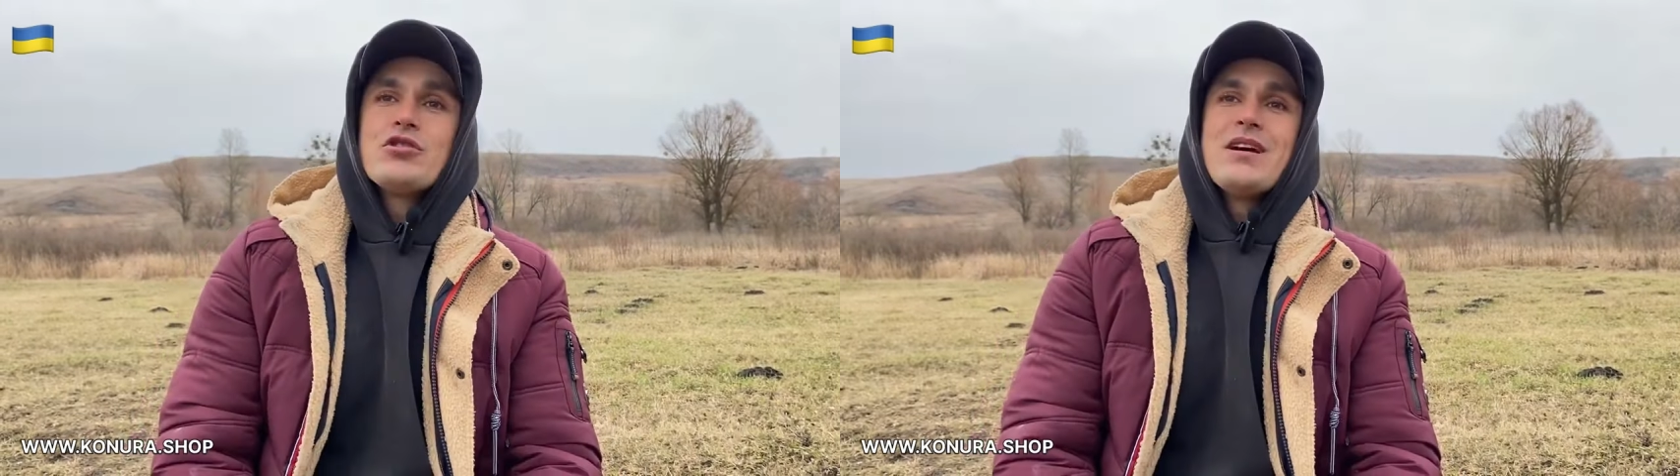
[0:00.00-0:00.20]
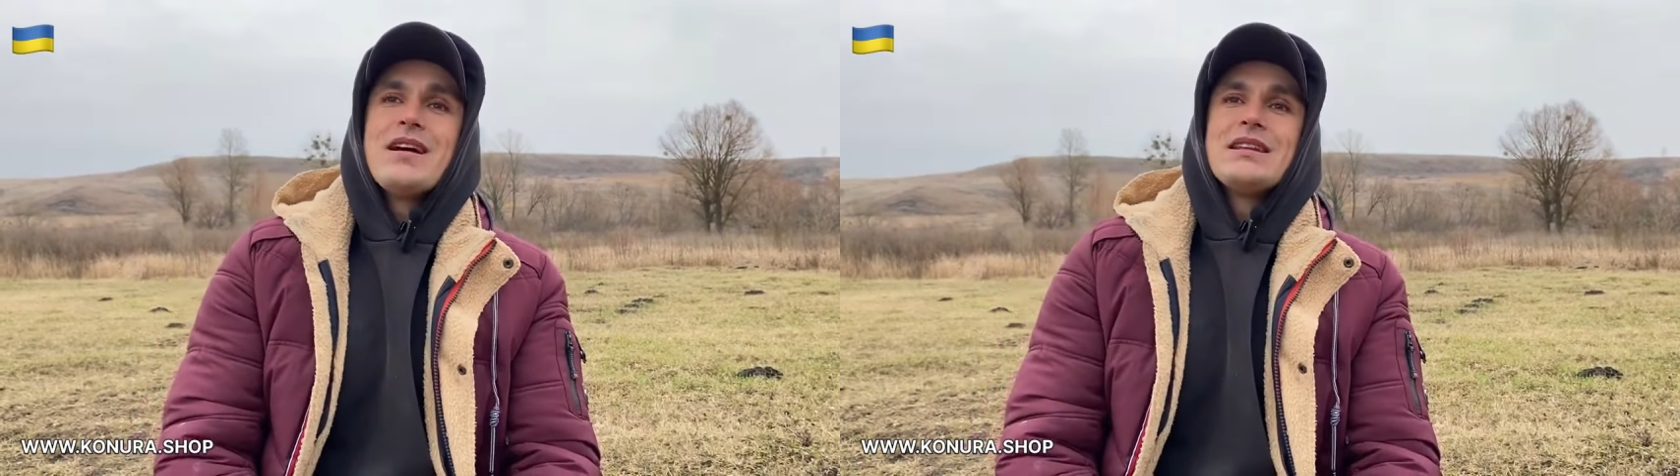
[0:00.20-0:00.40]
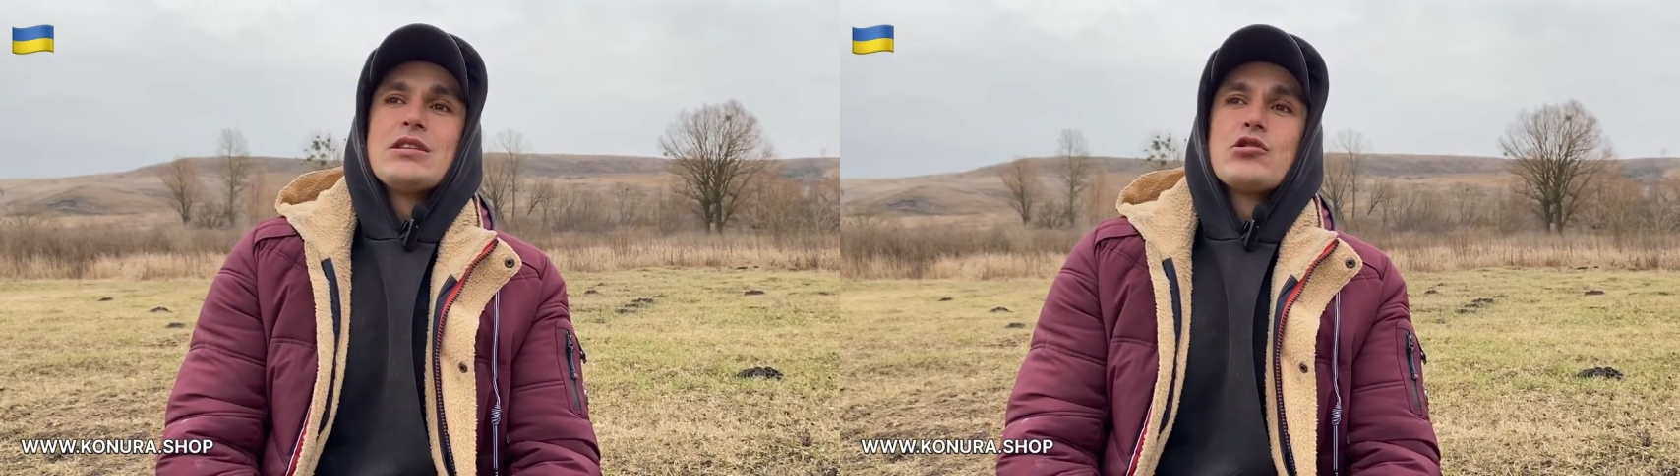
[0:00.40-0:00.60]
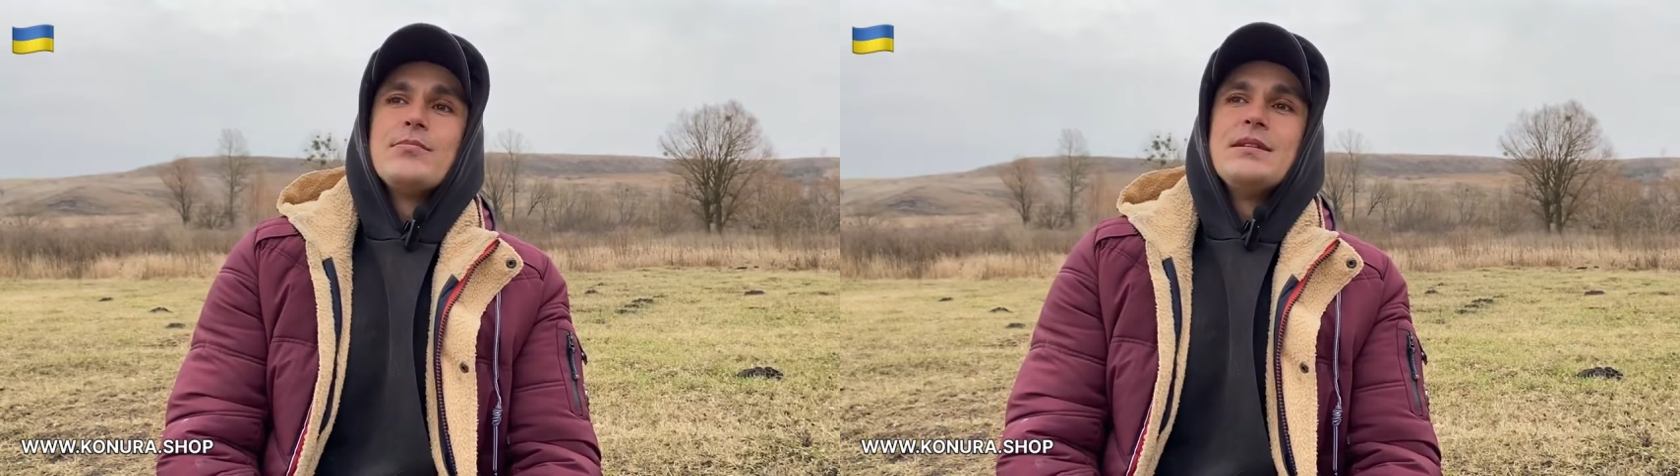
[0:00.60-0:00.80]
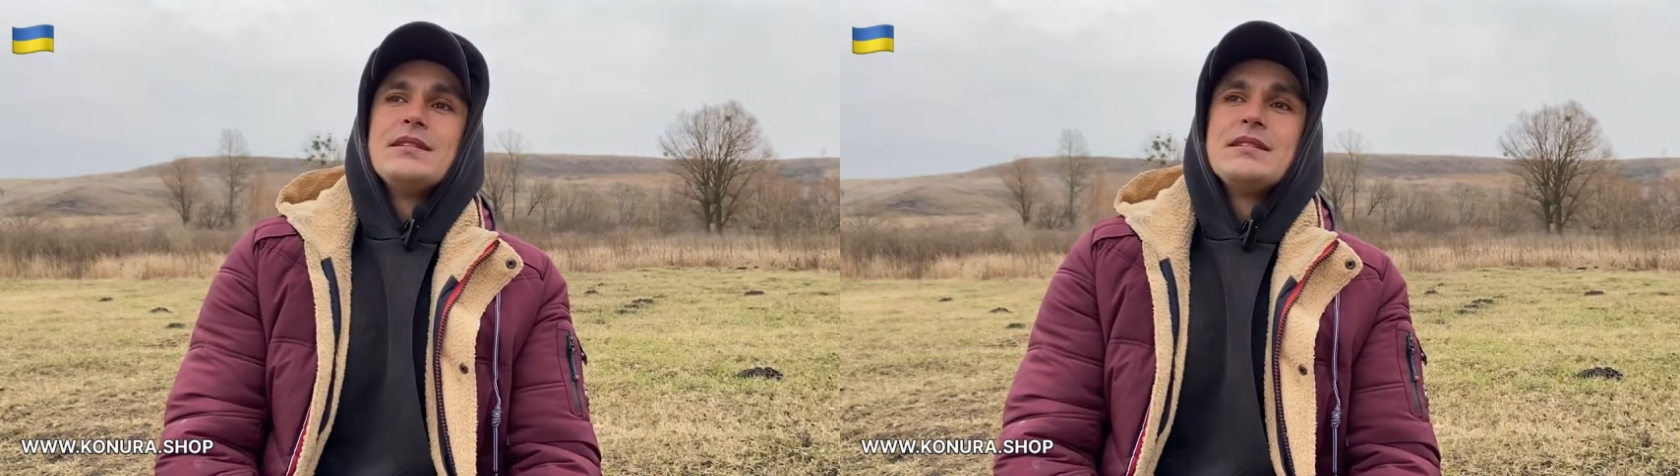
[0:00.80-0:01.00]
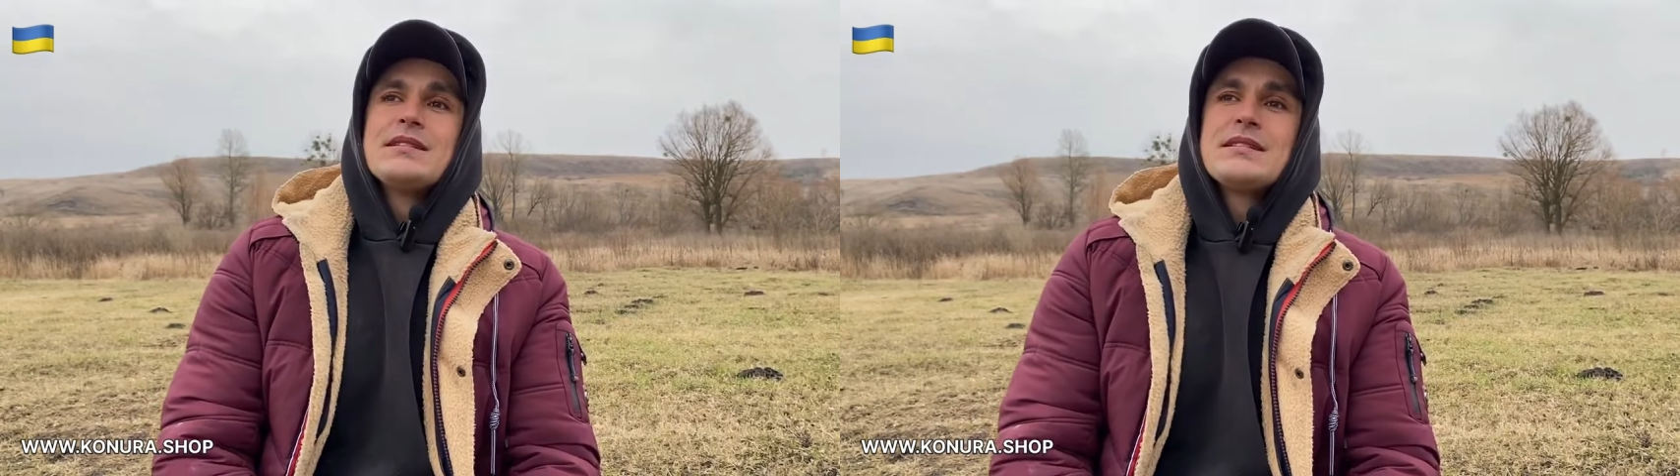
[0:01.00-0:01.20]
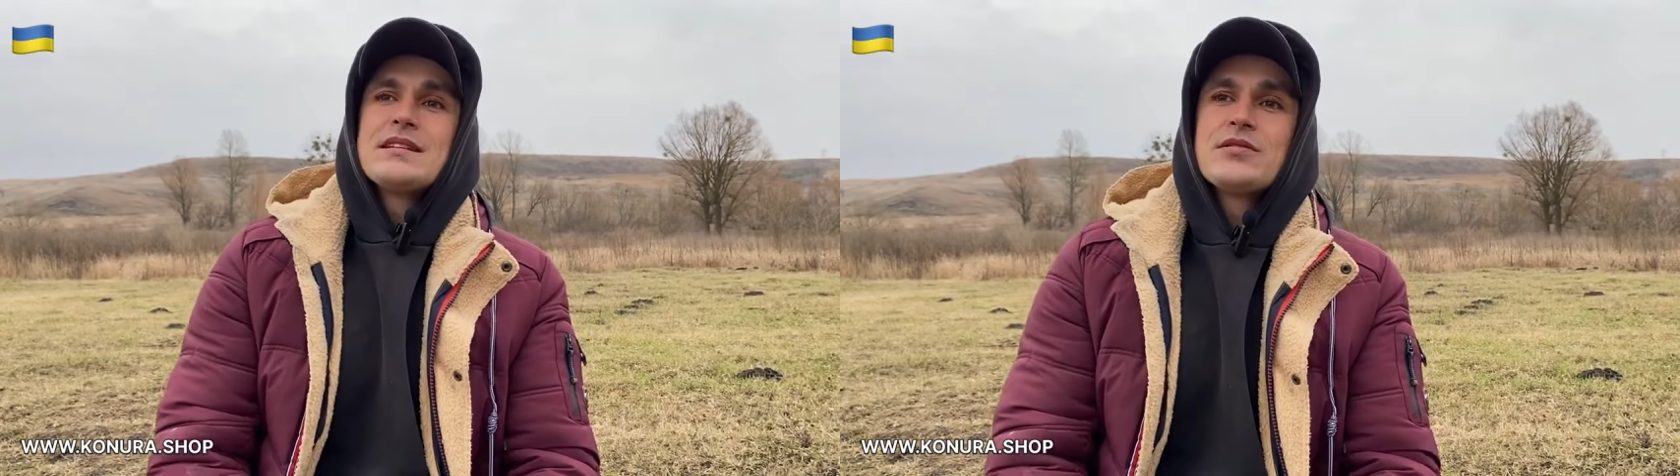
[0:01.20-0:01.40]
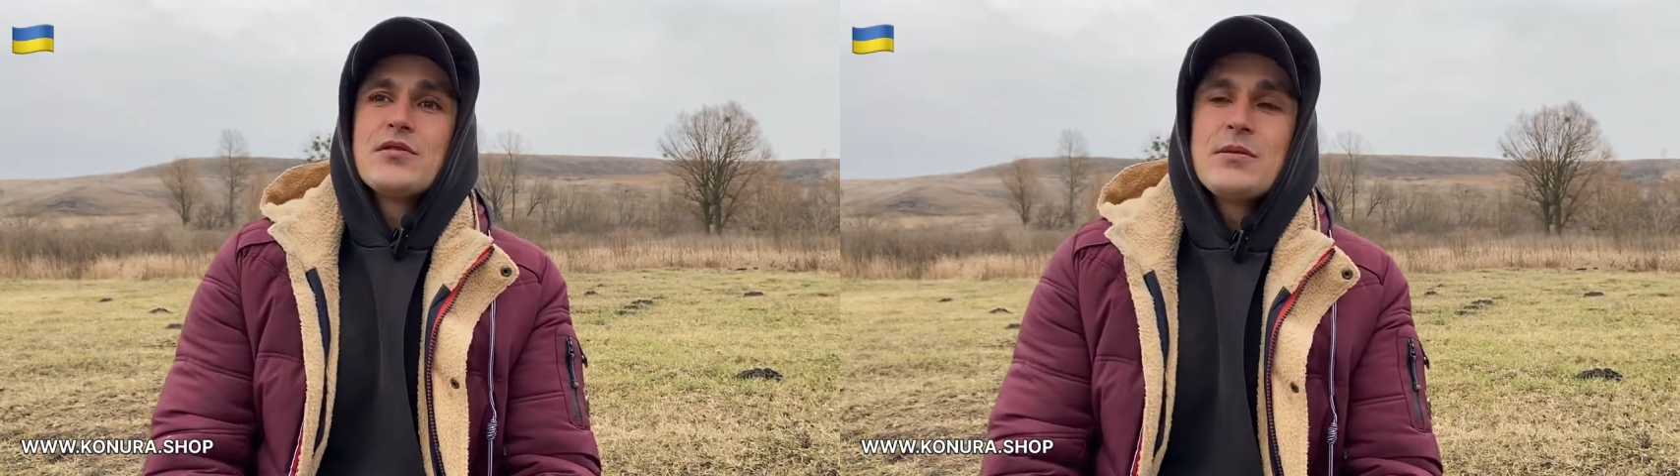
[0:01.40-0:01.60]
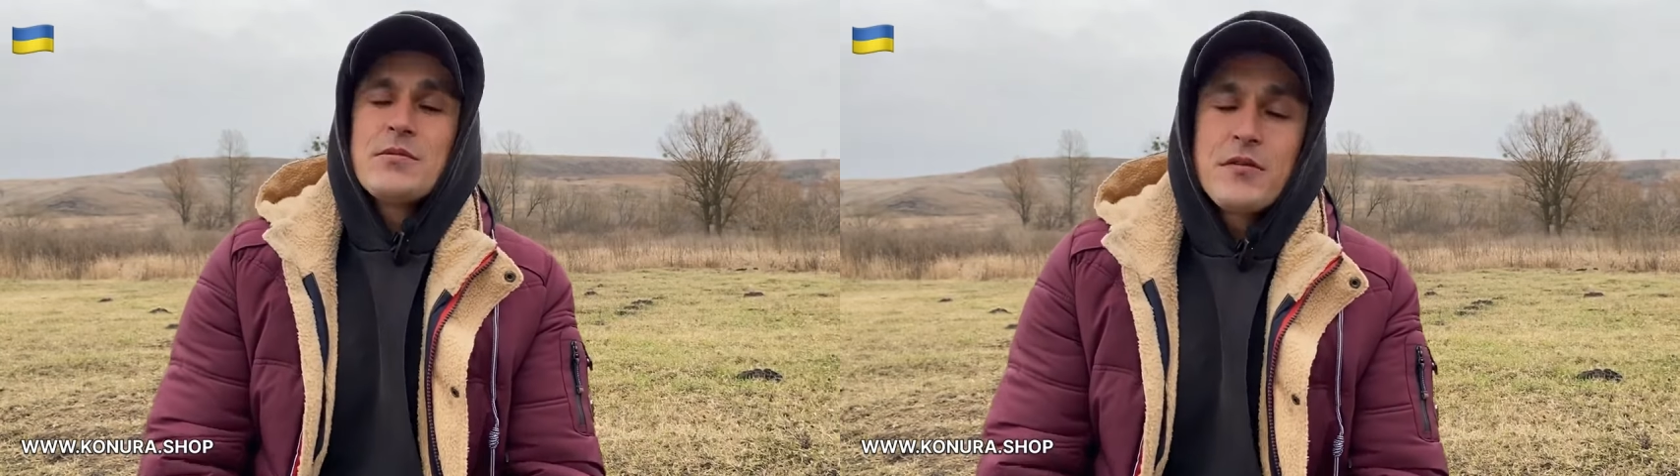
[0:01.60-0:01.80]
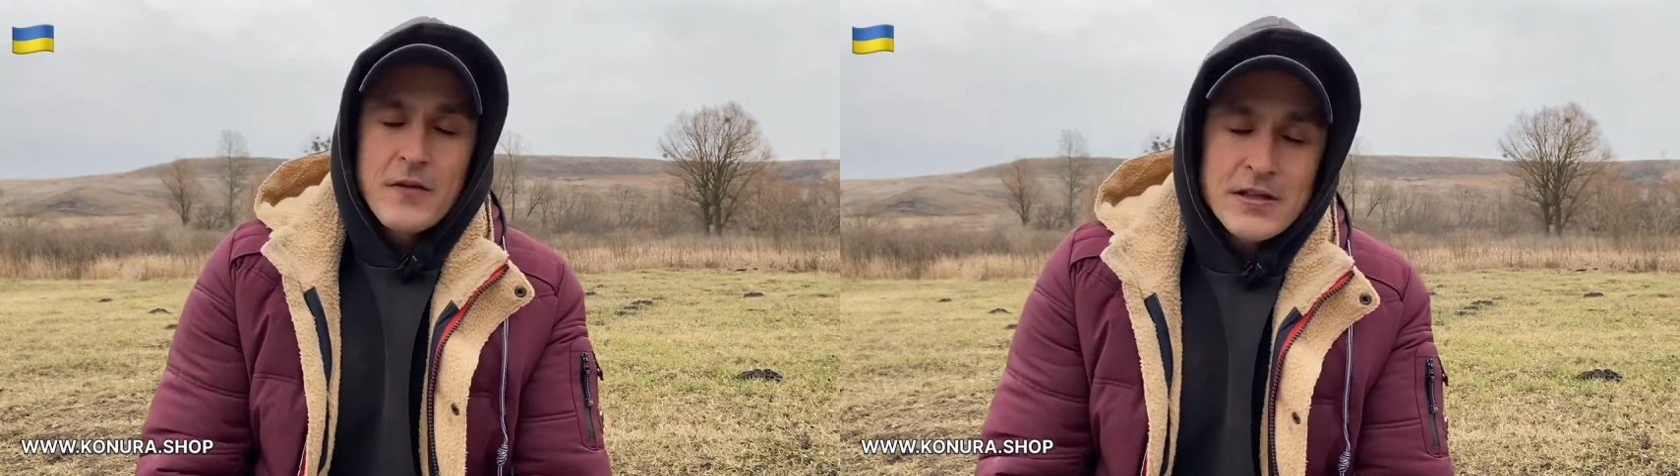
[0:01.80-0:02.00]
Gradually, when you have
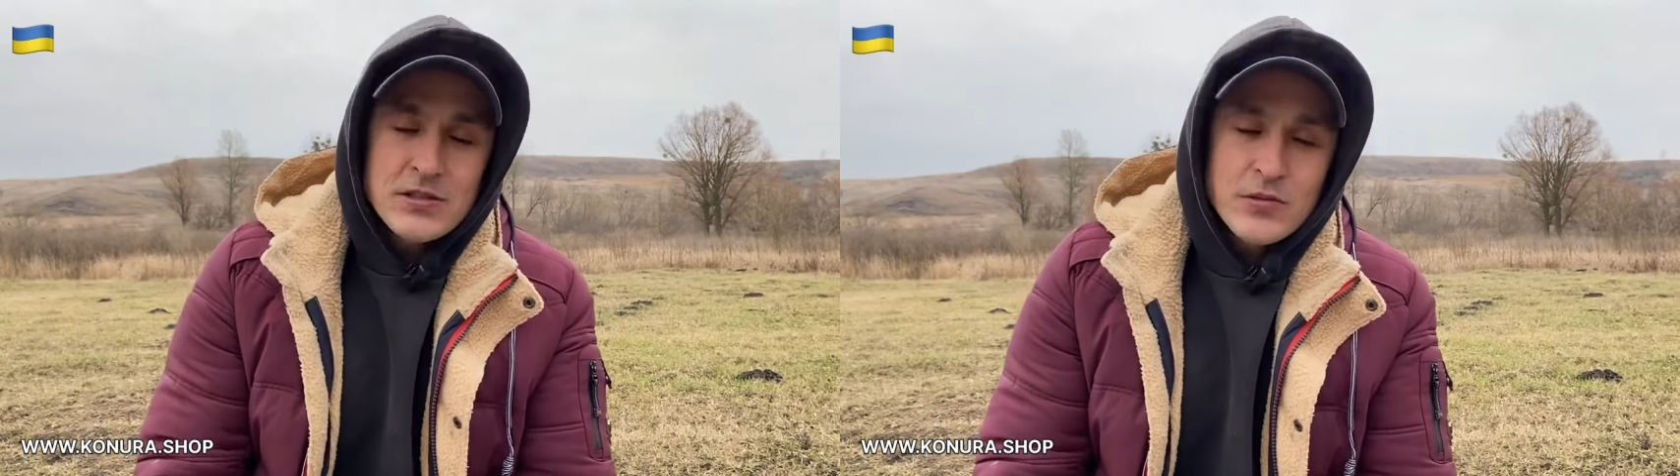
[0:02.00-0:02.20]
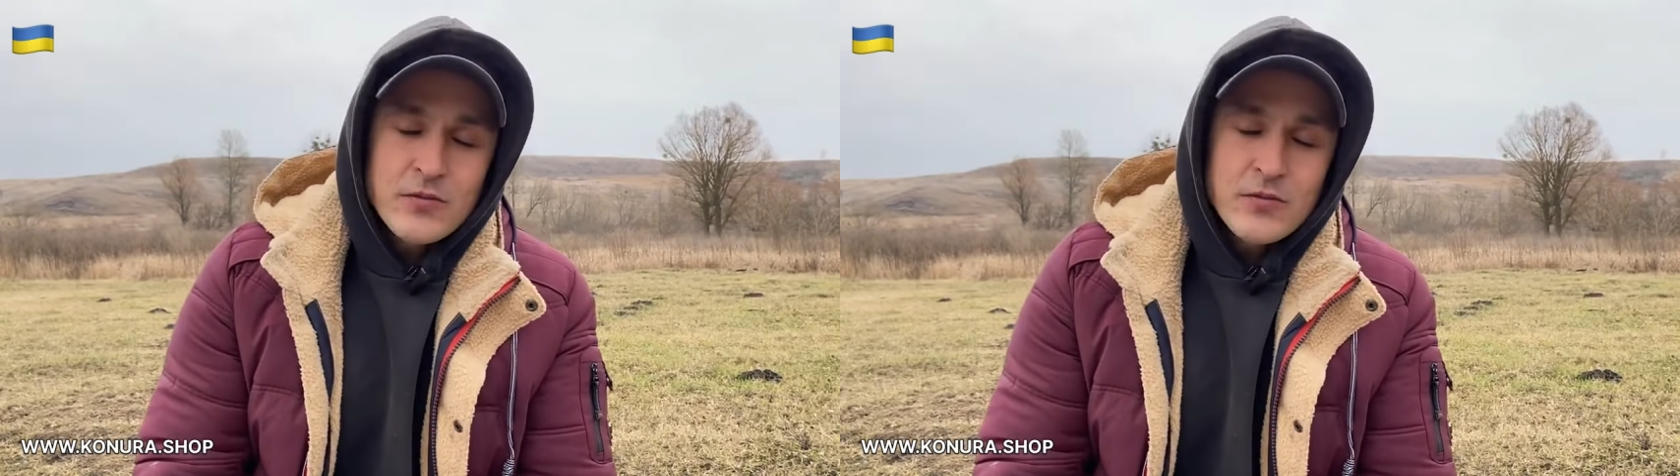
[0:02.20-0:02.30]
maintained